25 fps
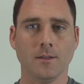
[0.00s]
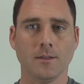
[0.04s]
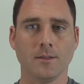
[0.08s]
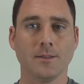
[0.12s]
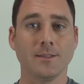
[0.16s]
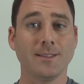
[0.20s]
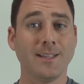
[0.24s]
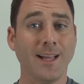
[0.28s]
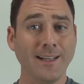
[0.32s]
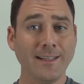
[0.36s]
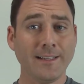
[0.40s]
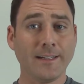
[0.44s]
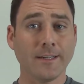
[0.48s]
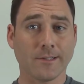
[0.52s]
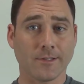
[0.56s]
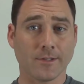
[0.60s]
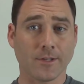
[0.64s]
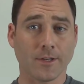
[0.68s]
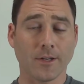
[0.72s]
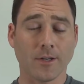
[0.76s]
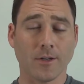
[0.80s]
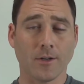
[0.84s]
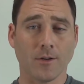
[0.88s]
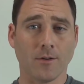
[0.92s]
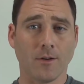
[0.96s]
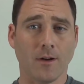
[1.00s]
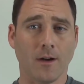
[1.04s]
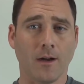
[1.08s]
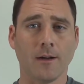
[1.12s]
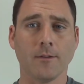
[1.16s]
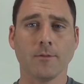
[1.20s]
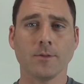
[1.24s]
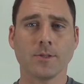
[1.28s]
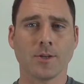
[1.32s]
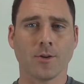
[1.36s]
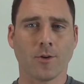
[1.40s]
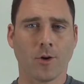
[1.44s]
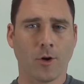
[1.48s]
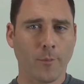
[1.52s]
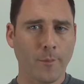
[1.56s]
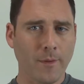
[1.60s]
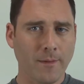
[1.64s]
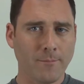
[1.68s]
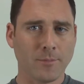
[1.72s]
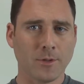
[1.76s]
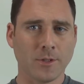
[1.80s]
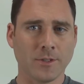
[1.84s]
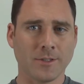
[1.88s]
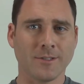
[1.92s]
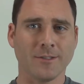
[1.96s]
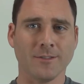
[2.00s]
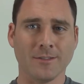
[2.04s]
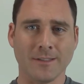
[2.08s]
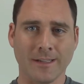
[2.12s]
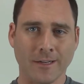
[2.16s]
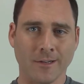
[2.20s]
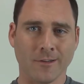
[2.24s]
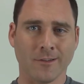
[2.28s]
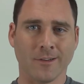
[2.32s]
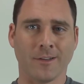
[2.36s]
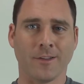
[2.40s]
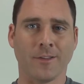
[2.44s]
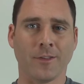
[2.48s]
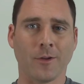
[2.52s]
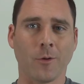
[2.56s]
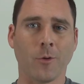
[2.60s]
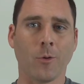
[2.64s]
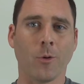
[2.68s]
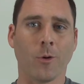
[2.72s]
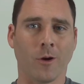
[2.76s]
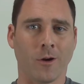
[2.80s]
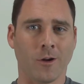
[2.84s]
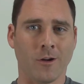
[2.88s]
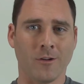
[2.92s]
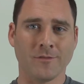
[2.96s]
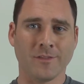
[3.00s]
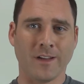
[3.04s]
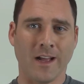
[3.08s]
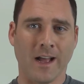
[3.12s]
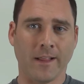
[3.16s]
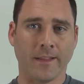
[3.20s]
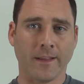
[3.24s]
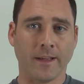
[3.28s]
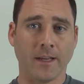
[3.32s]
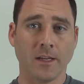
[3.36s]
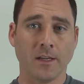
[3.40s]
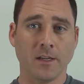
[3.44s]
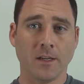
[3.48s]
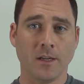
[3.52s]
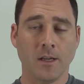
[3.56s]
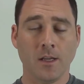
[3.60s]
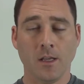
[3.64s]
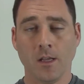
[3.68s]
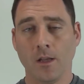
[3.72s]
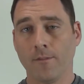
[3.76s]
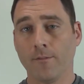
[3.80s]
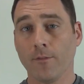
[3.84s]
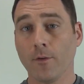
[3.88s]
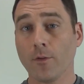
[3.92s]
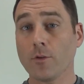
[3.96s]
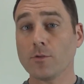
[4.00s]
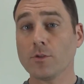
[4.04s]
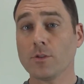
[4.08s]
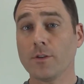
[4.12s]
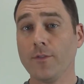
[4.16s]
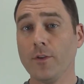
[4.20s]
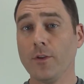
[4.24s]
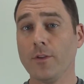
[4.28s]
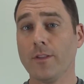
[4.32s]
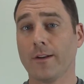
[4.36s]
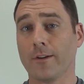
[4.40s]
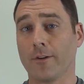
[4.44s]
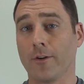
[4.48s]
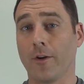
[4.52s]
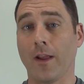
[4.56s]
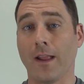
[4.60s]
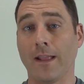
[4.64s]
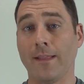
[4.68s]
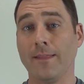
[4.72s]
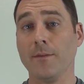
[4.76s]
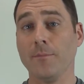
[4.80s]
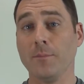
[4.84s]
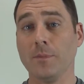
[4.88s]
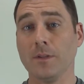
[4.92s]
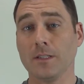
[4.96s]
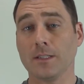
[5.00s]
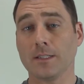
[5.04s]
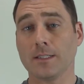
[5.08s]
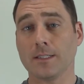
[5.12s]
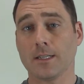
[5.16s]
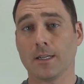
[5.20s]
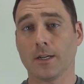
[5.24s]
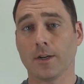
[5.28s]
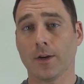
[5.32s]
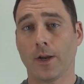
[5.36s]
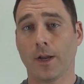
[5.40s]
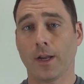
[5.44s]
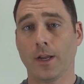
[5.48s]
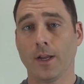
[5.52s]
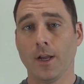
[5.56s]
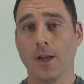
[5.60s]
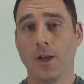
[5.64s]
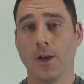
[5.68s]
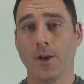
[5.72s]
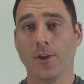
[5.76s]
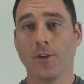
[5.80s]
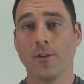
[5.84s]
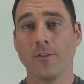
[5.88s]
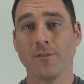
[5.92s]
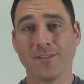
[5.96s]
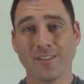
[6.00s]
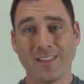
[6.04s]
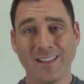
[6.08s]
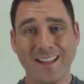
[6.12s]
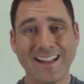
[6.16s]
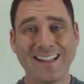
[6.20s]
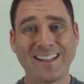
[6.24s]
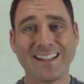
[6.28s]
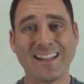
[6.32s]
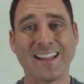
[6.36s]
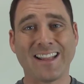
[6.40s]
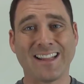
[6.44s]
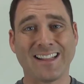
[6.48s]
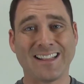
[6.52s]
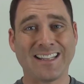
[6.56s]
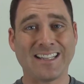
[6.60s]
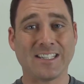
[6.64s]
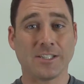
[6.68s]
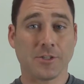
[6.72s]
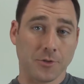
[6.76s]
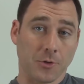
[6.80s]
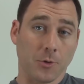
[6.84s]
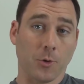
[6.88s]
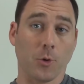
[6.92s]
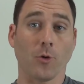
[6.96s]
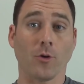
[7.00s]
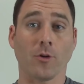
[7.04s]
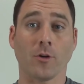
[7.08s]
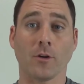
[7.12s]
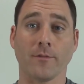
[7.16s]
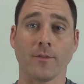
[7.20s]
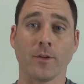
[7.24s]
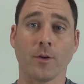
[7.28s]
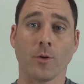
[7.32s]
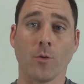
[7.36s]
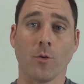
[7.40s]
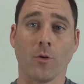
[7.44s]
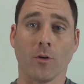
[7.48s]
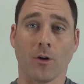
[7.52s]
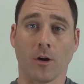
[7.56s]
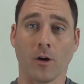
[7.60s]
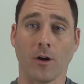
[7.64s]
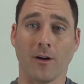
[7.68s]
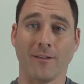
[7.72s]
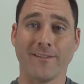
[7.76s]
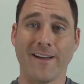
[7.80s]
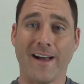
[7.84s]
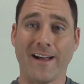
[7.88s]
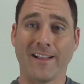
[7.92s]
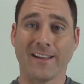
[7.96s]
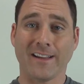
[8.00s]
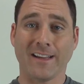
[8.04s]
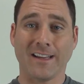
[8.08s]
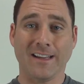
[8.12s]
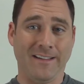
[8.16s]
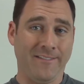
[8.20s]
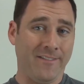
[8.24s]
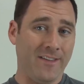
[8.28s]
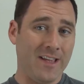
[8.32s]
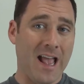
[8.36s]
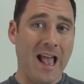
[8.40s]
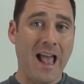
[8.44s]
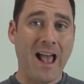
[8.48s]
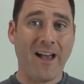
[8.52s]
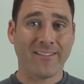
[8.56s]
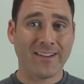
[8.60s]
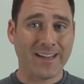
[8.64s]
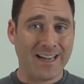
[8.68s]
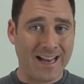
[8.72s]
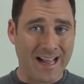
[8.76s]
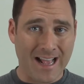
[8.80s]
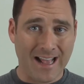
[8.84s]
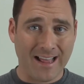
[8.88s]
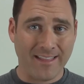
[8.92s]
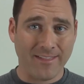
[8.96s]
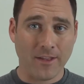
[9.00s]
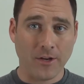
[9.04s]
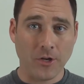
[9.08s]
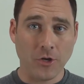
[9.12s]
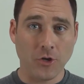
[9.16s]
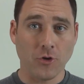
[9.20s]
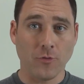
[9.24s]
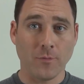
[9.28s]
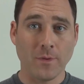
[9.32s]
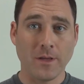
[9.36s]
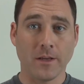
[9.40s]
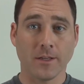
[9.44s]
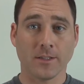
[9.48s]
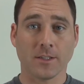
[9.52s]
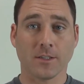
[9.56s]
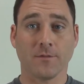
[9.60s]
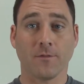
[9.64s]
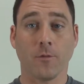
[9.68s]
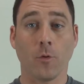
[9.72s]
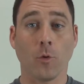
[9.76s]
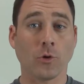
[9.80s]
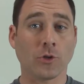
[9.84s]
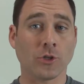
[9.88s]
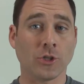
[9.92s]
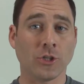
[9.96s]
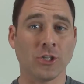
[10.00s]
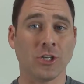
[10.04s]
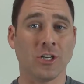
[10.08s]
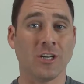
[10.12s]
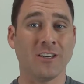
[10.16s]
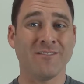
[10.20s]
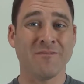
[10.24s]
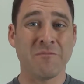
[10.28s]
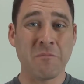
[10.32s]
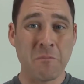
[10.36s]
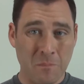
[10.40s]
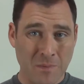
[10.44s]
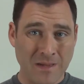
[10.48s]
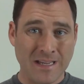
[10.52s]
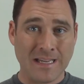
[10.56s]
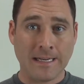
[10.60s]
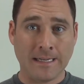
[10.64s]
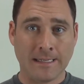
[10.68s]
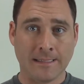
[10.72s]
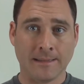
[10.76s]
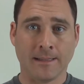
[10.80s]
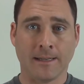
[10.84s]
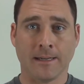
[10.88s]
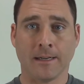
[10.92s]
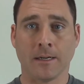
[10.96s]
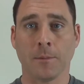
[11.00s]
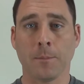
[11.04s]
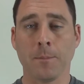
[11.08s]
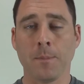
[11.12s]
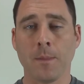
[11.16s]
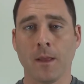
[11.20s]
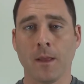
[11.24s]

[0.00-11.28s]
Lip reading: 10 years ago, I was an Army platoon leader in the Korengal Valley. For those of you that are in the military, you've likely at least heard of the Korengal Valley if you haven't had the dubious fortune of being there.